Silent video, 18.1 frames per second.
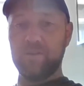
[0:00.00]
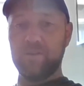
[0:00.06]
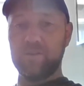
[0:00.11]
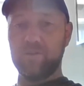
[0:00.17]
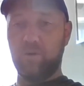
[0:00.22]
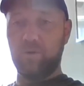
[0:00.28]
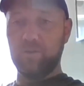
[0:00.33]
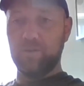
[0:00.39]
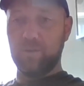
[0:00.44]
told
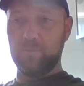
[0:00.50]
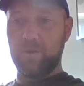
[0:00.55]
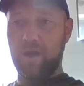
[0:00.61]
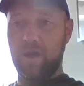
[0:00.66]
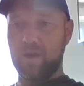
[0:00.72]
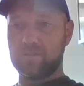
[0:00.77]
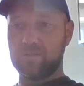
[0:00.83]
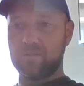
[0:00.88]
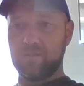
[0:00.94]
in the past
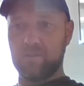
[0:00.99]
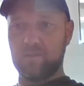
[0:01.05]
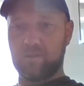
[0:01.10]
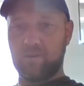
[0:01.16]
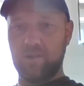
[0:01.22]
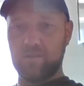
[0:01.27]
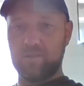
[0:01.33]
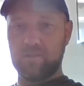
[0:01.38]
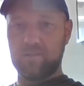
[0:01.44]
that the
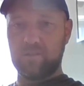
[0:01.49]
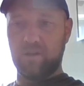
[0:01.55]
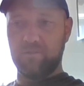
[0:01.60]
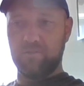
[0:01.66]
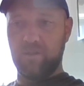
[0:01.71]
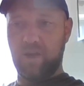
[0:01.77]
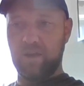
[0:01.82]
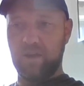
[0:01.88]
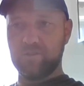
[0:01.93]
crazy stuff that
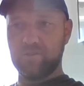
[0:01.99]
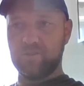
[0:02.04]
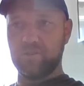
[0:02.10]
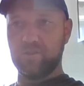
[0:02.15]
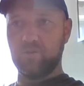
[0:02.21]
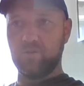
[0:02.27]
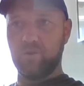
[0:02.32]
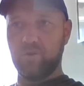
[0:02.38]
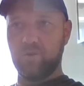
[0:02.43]
I used to
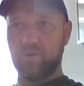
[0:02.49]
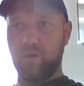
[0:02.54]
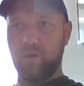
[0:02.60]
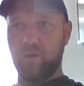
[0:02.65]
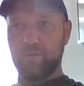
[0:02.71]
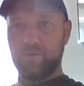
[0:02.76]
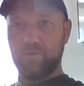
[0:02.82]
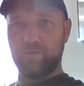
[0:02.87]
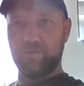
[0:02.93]
do on the
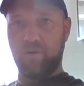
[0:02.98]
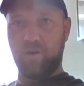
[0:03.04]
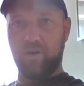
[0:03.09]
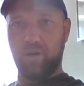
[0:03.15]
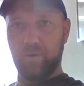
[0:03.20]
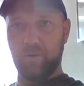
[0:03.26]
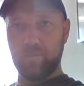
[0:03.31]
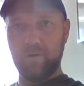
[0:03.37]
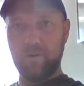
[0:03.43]
farm,
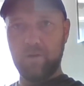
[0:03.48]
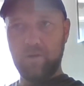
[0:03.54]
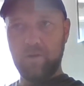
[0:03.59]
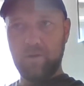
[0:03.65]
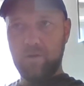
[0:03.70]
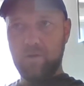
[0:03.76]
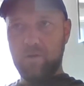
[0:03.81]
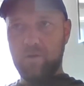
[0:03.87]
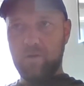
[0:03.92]

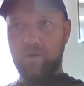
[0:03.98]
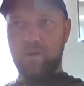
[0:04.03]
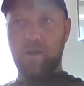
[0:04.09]
I